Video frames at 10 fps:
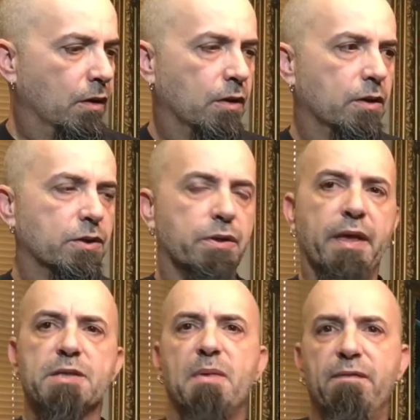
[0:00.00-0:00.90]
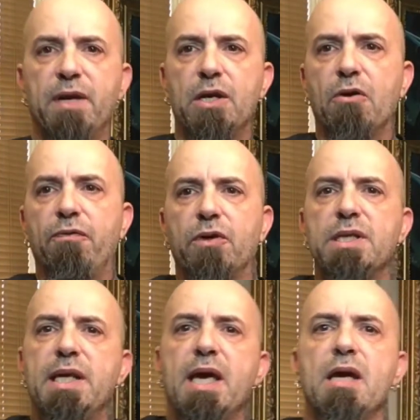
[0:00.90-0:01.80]
So that's my video for
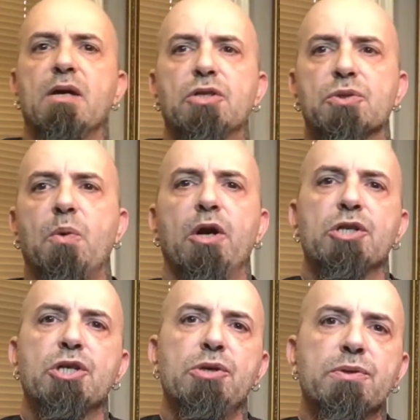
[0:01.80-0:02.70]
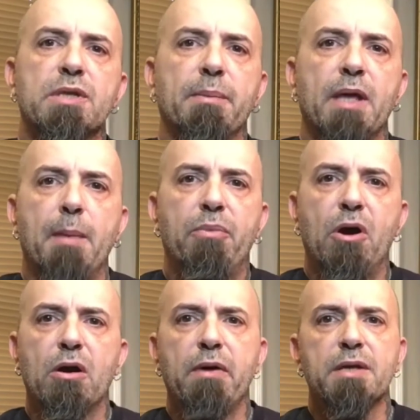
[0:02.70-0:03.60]
today. Just wanted to show you some of that
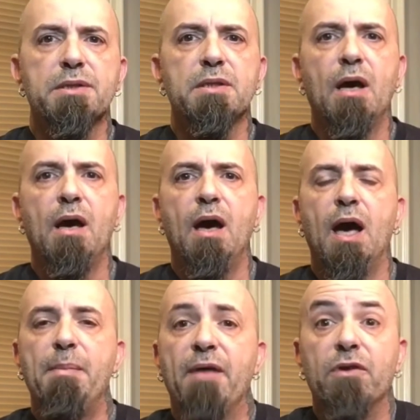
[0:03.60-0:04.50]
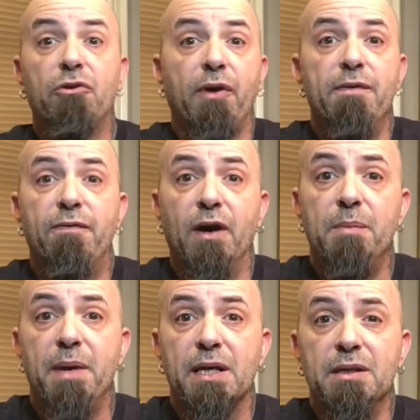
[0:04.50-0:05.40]
progress. I'm having great fun
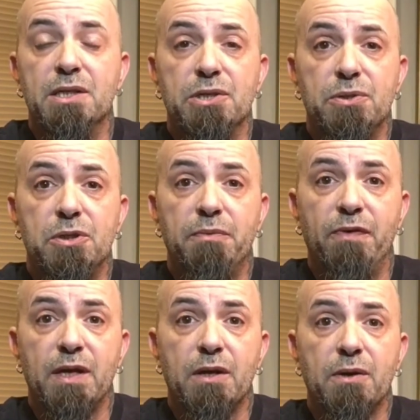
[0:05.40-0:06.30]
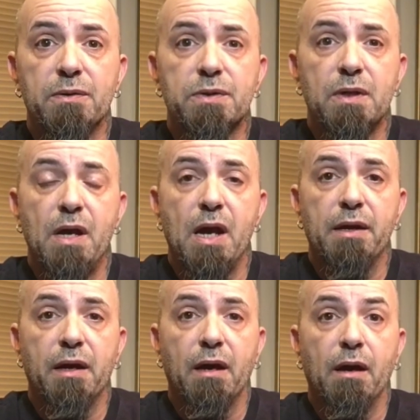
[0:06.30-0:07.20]
making these YouTube videos, and
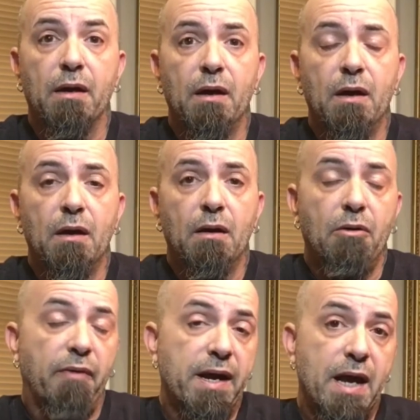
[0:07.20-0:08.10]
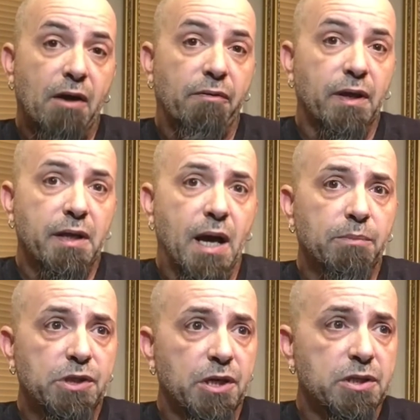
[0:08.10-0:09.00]
right now really I'm
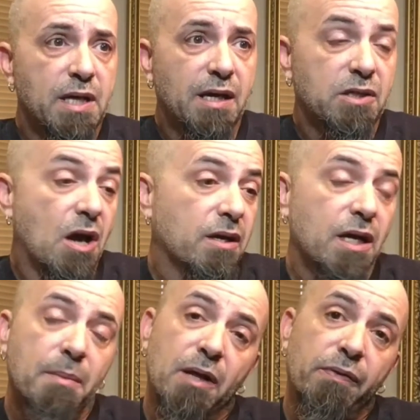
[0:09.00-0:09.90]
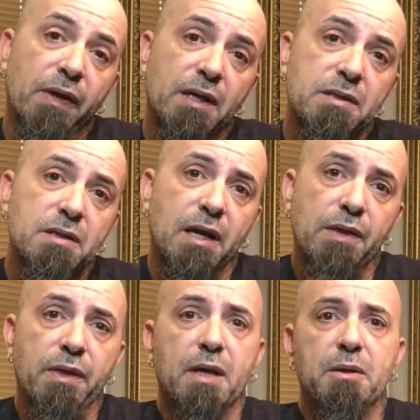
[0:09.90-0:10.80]
just kind of talking about things that I
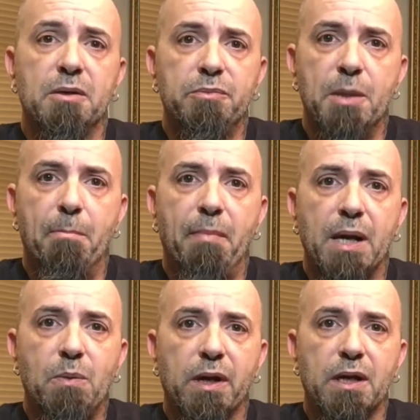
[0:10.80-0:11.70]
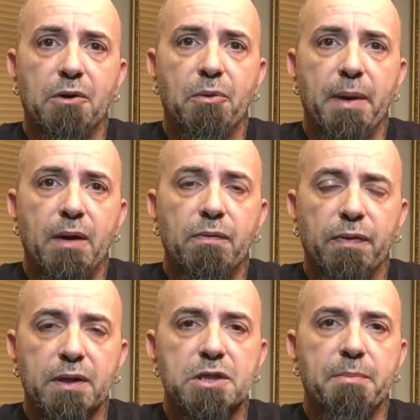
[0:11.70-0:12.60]
think you might want to hear about,
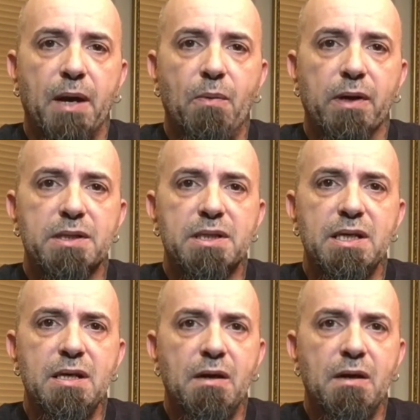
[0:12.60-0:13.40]
things you might want to see.